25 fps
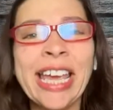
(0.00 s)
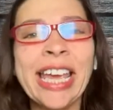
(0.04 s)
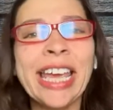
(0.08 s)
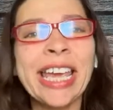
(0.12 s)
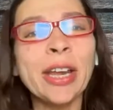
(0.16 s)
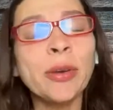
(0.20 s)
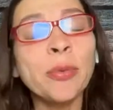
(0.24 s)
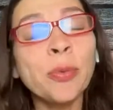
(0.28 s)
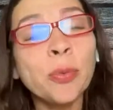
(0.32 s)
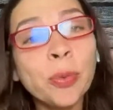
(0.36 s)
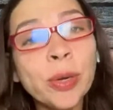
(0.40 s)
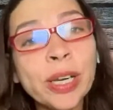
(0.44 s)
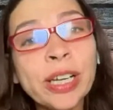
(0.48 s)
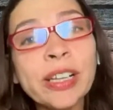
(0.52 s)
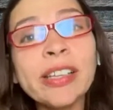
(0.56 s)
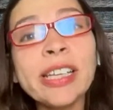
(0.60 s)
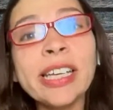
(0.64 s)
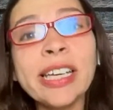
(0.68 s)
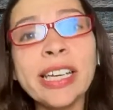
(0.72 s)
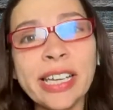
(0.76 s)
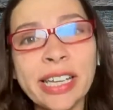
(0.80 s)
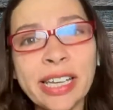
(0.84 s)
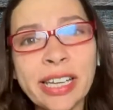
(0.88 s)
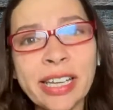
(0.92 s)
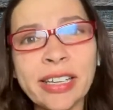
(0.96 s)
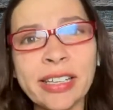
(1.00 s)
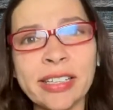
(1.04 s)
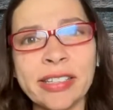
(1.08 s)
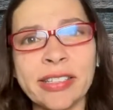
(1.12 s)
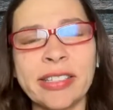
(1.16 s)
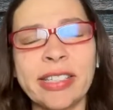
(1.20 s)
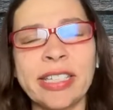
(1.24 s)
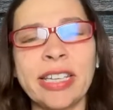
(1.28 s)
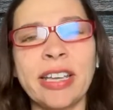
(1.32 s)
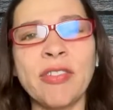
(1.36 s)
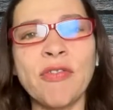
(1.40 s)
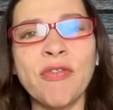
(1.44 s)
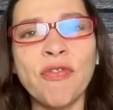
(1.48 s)
It really is
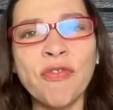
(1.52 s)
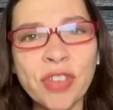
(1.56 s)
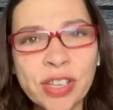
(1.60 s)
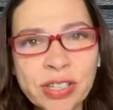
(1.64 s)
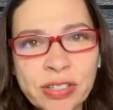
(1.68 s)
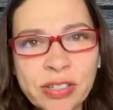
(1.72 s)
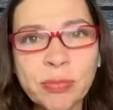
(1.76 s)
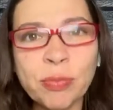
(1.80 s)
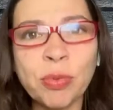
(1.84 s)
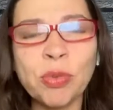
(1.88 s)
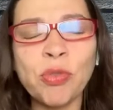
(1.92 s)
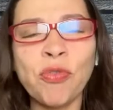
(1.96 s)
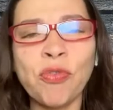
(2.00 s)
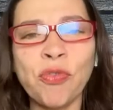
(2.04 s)
the invisible